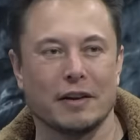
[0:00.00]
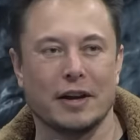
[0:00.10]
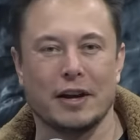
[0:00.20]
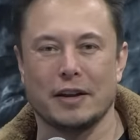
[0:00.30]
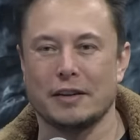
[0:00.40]

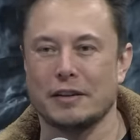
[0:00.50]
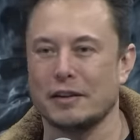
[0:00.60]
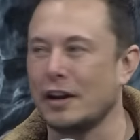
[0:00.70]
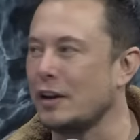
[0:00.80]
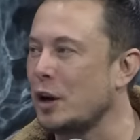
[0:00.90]
And,
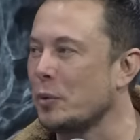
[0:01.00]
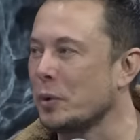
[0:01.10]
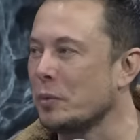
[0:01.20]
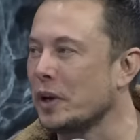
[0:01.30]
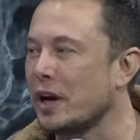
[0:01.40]
and, and we,
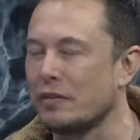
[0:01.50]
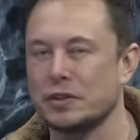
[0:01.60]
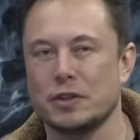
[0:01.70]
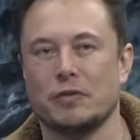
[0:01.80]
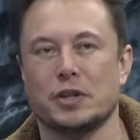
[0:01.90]
we govern
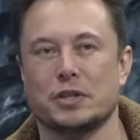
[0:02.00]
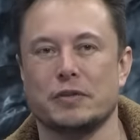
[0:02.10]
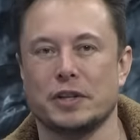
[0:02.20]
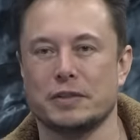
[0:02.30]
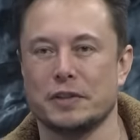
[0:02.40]
so much of
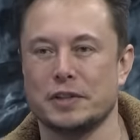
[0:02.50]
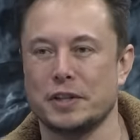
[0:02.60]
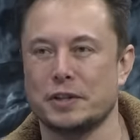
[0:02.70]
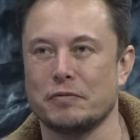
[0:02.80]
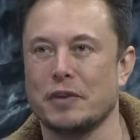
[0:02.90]
our
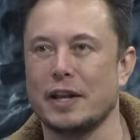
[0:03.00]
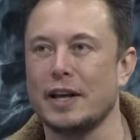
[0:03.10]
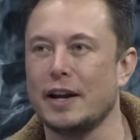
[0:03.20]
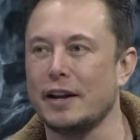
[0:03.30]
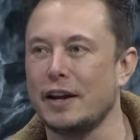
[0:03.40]
civilization by that,